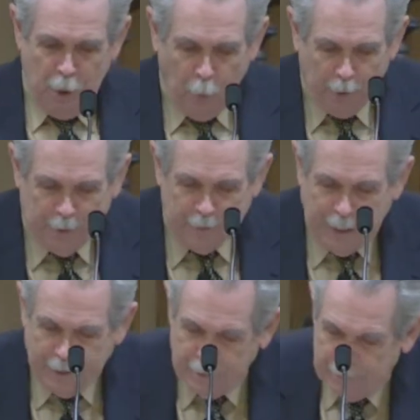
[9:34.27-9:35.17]
What did
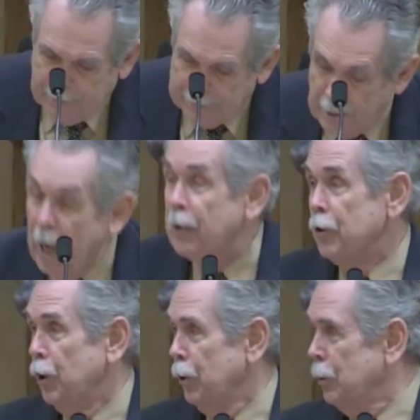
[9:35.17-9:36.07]
they did not
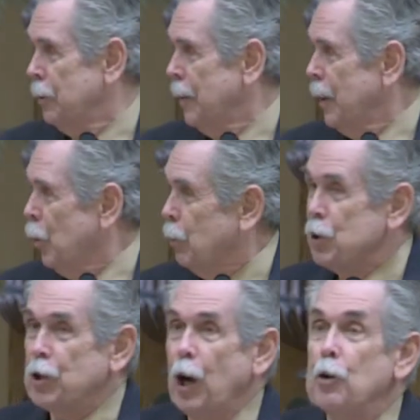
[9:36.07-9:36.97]
do
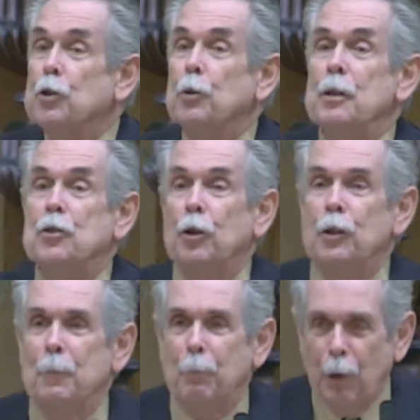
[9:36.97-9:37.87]
was go to a
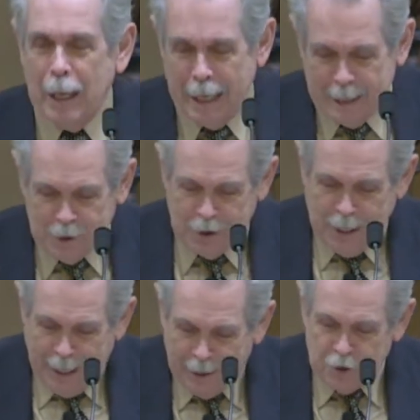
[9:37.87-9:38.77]
certain
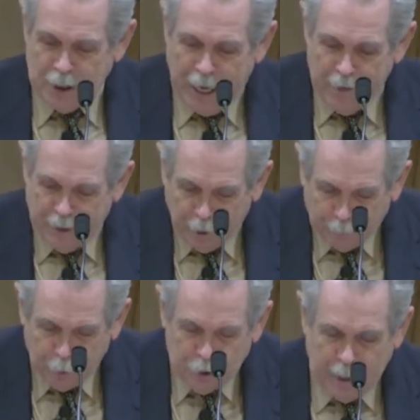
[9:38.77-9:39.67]
place and stay there
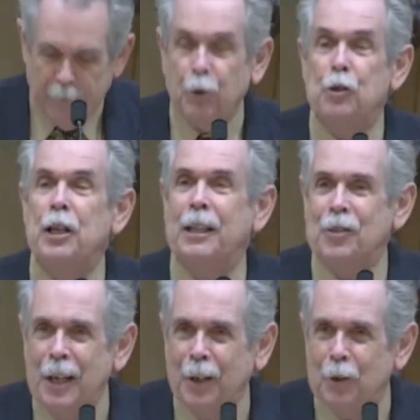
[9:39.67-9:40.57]
for seven or ten
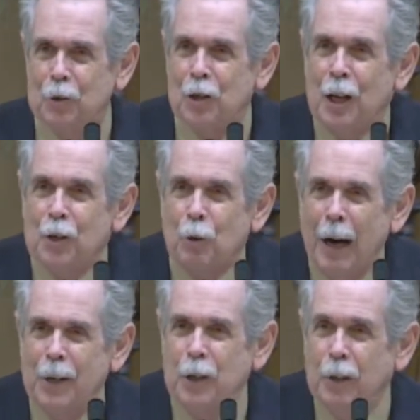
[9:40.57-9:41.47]
years
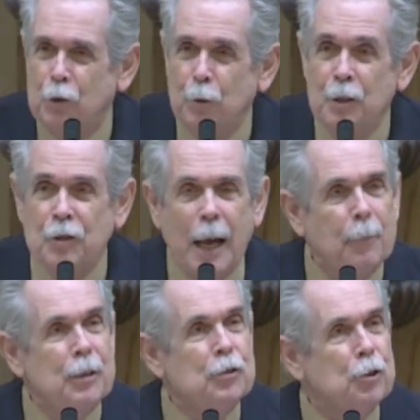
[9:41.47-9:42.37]
trying to
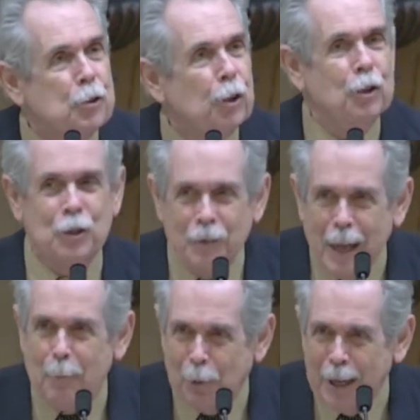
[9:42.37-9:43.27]
establish the church in
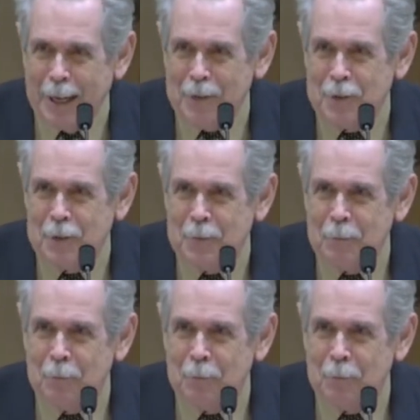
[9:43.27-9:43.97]
that place.